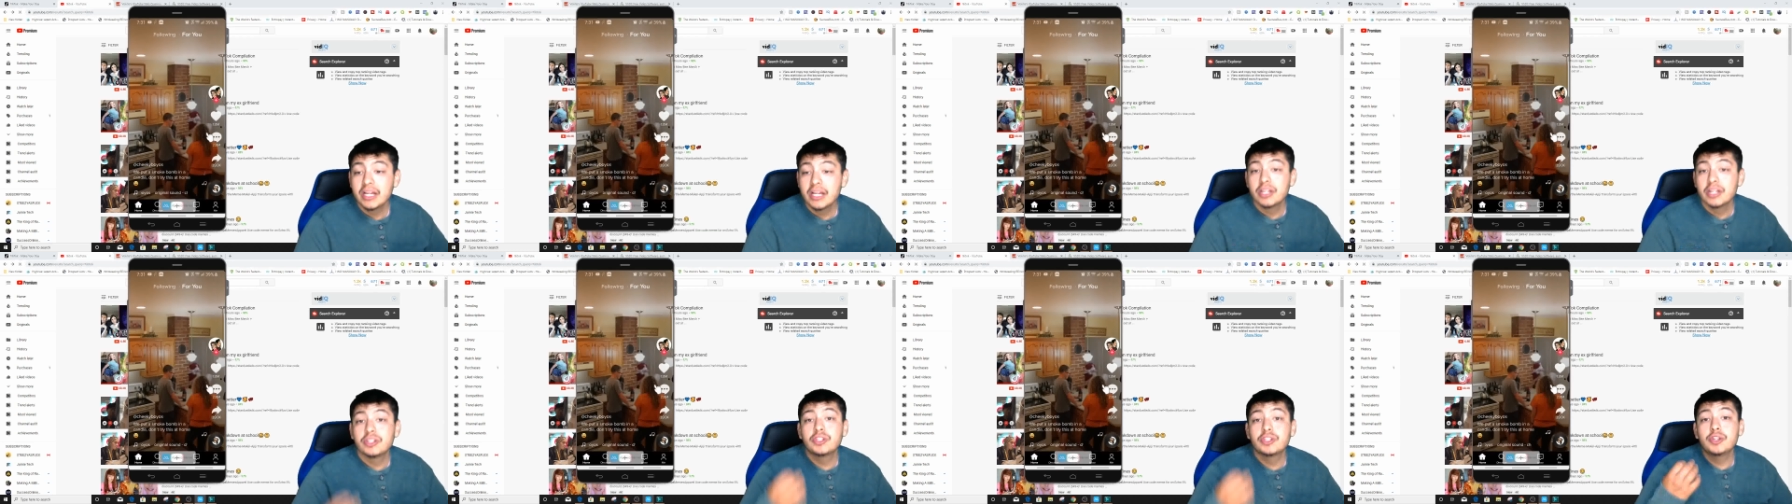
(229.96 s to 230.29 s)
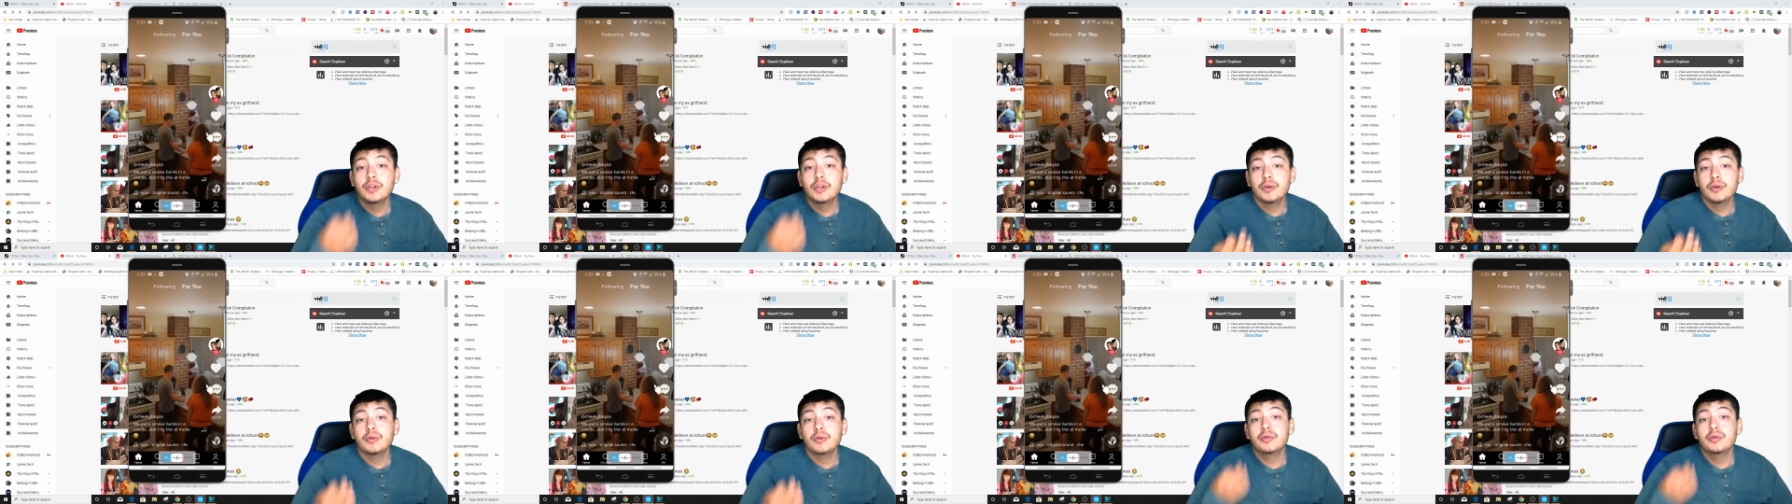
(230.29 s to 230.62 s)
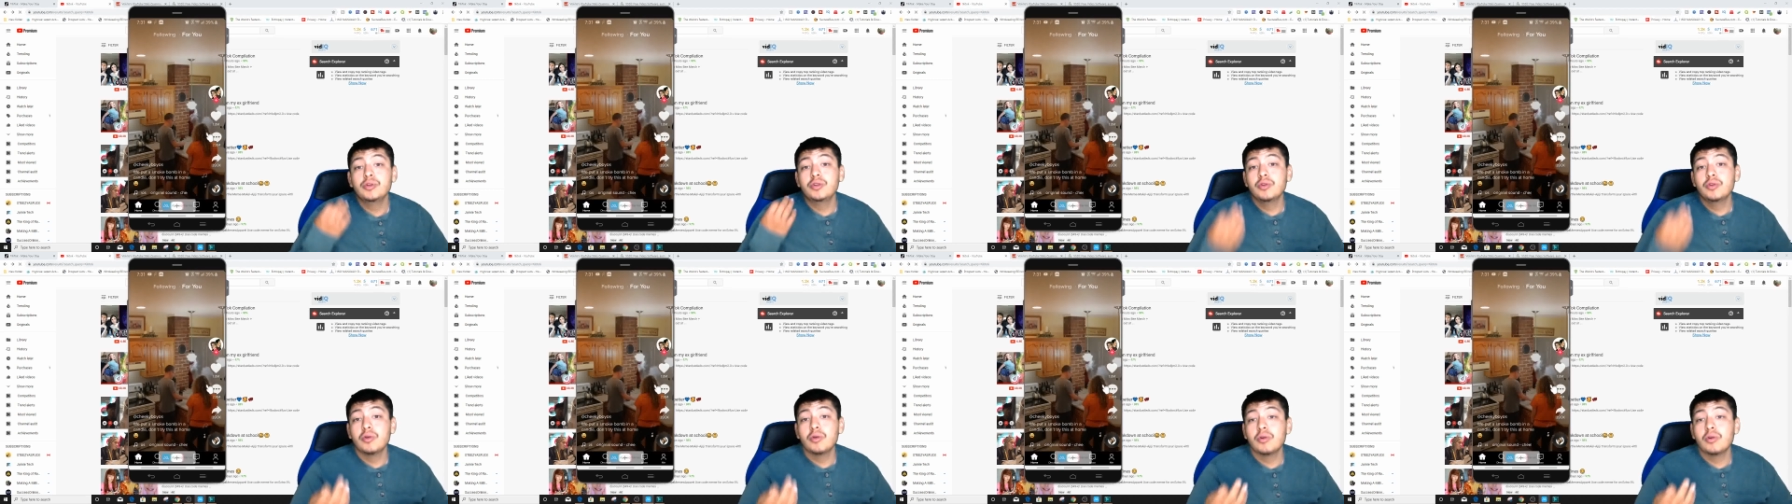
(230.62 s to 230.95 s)
to
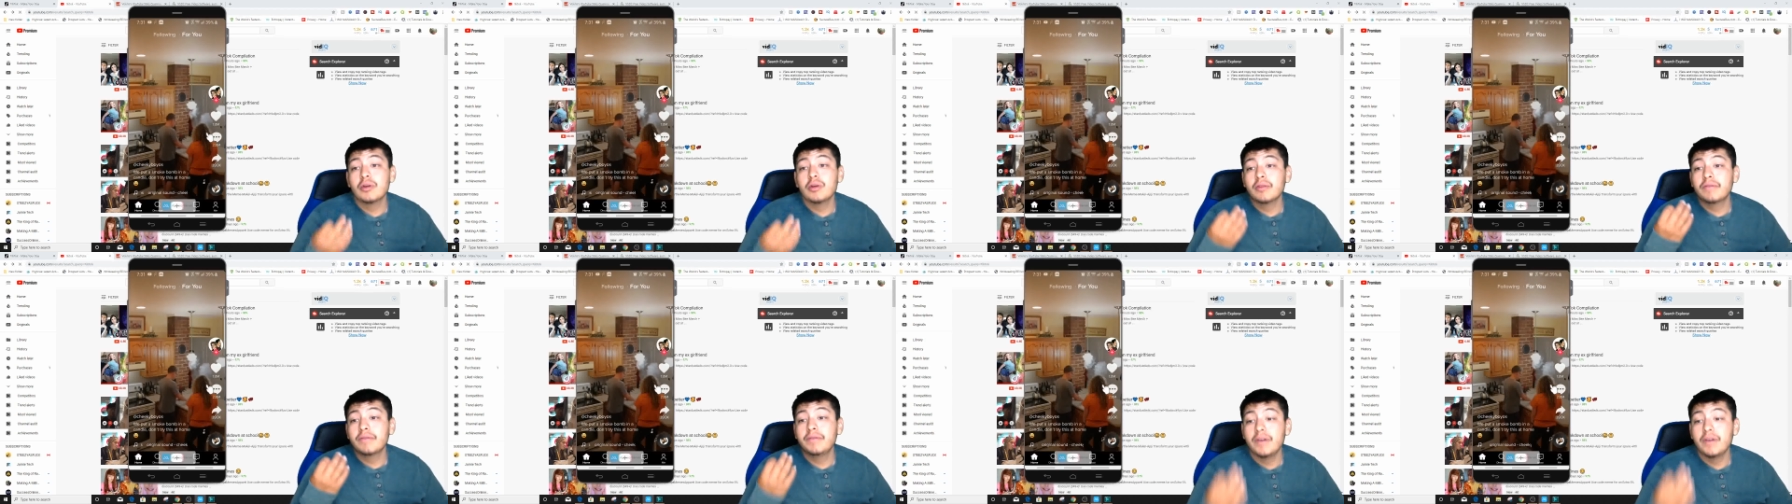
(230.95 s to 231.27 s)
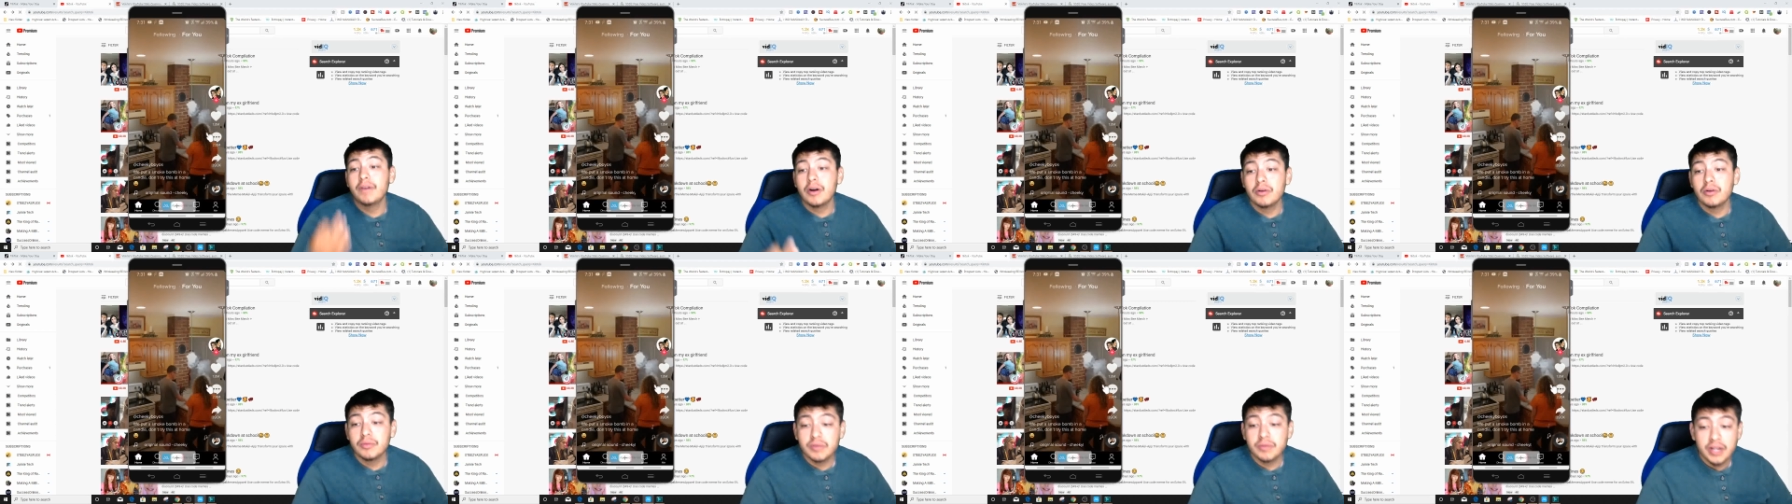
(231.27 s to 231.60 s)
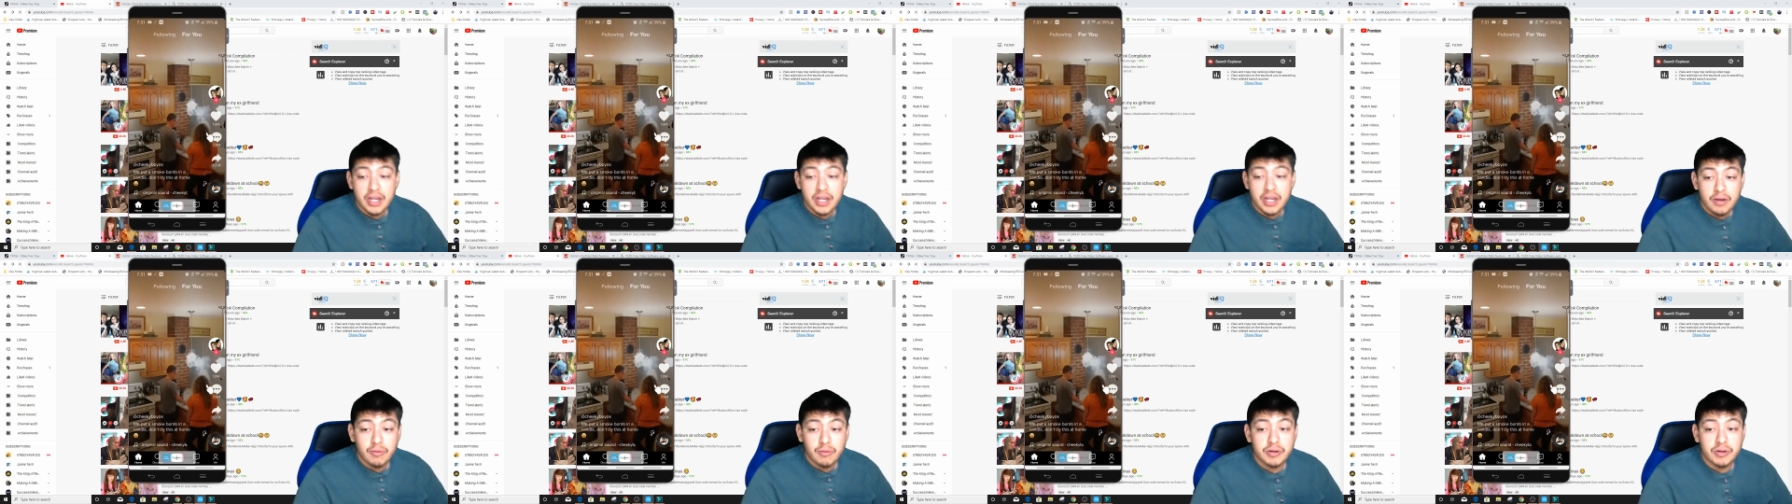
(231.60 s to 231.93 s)
your phone,
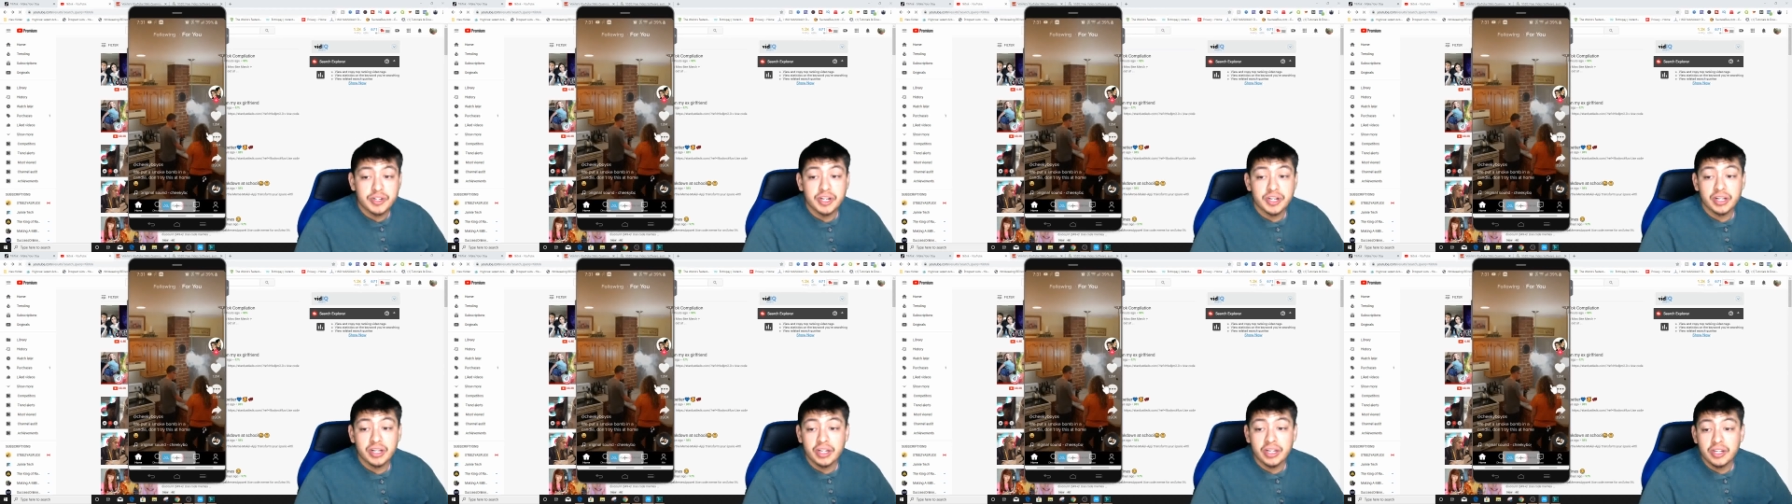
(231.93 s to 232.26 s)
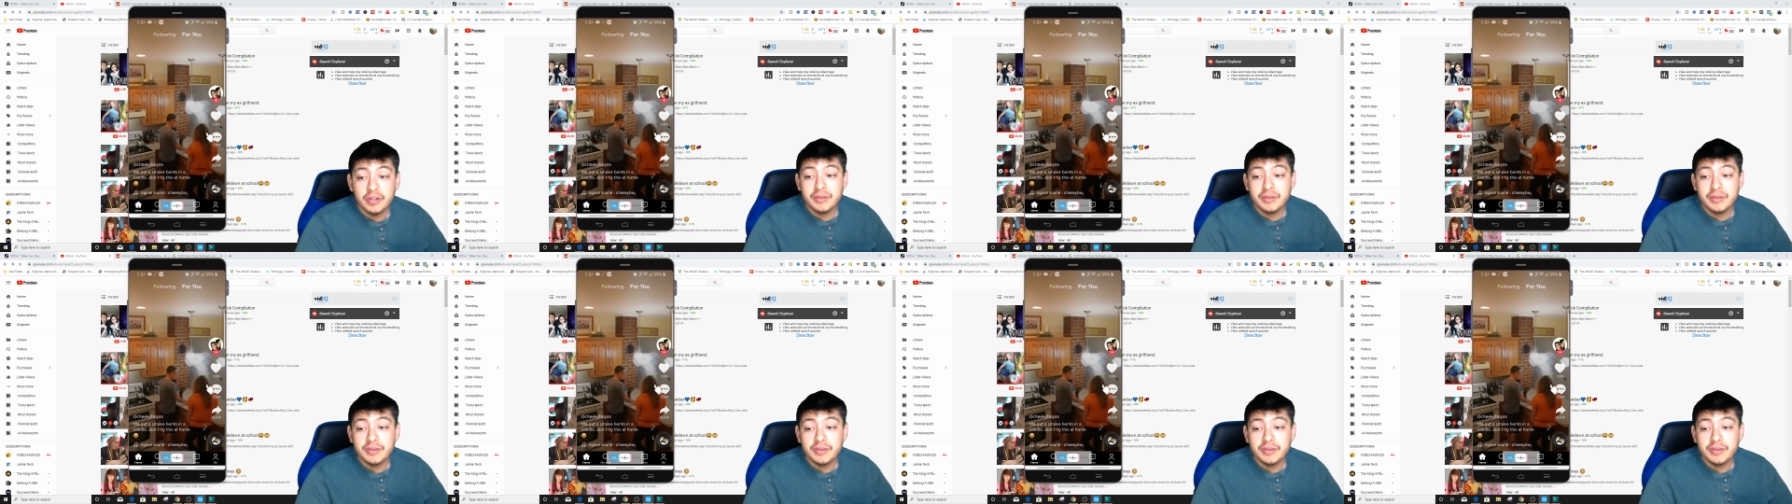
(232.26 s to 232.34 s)
what you're going to